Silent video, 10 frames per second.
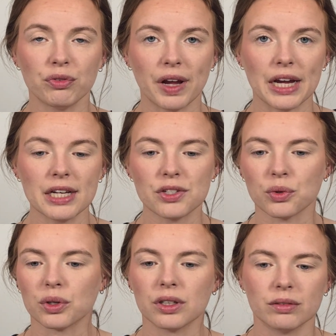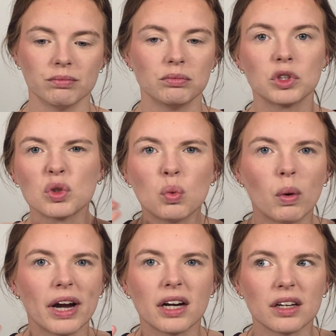face or
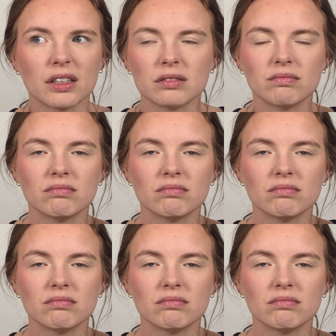square